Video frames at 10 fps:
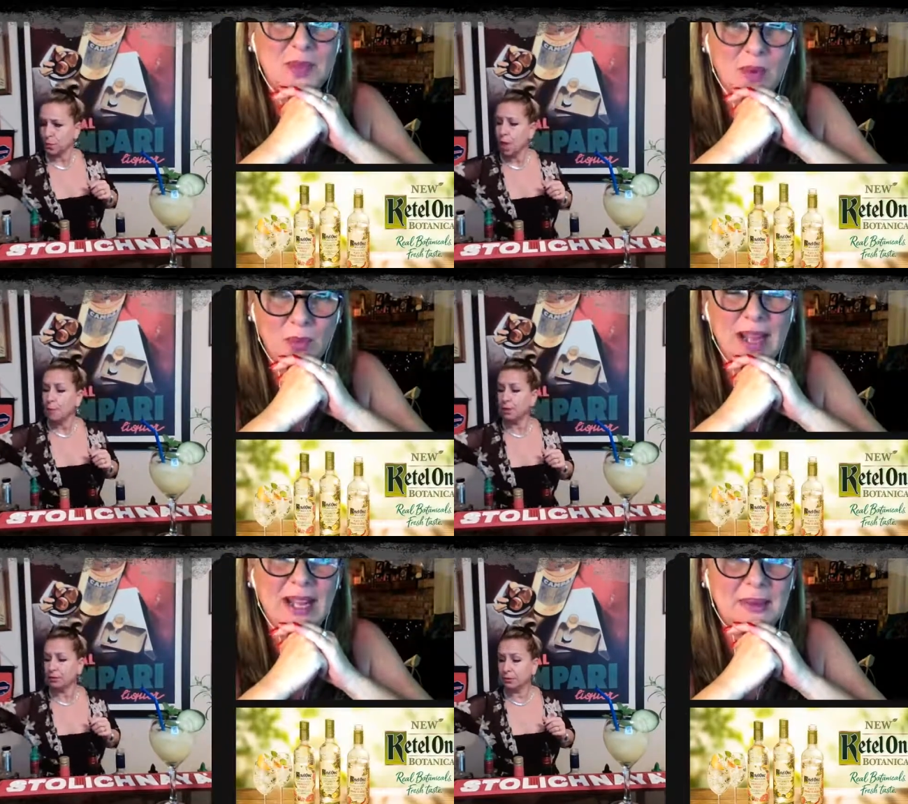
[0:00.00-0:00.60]

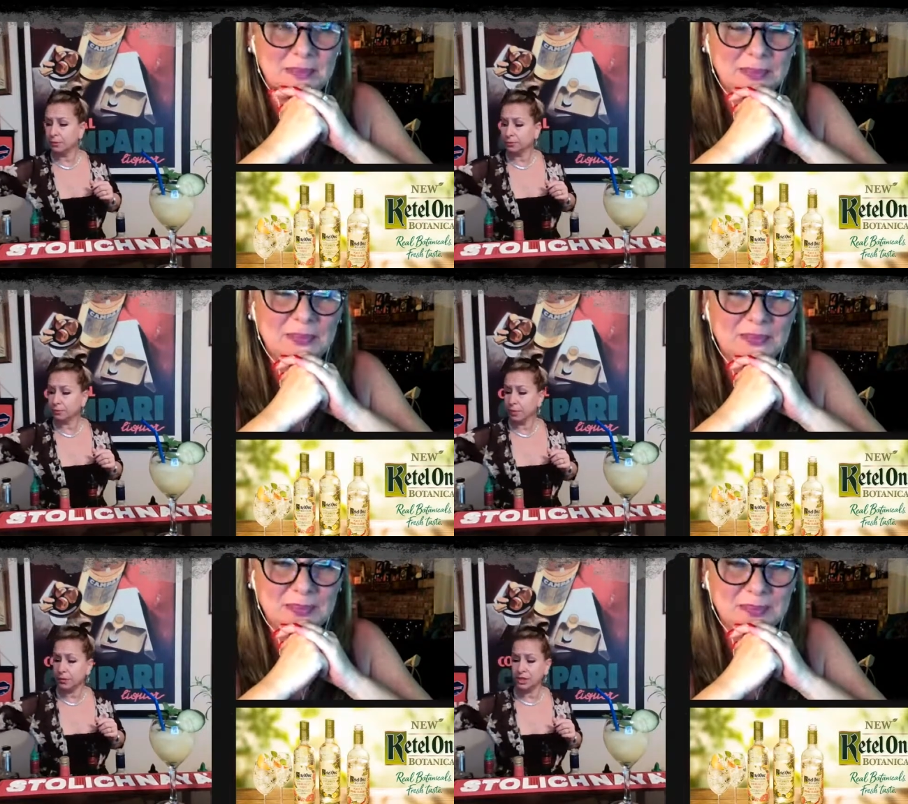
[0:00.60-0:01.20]
Speaker 1: Okay.
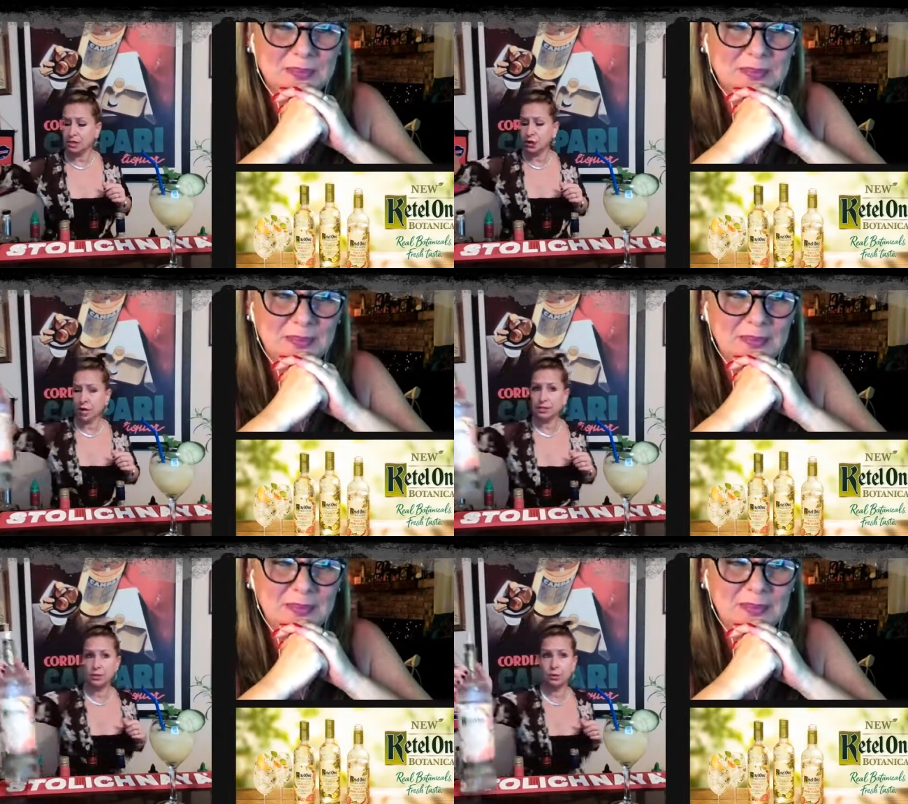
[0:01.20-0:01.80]
These are
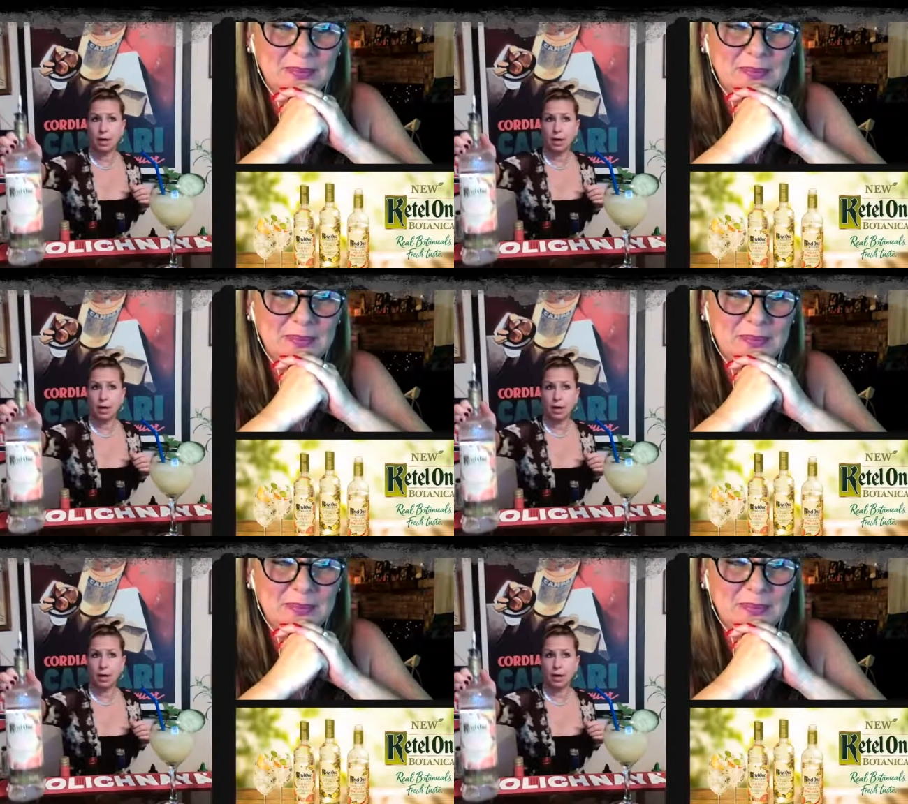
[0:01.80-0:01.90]
nice, you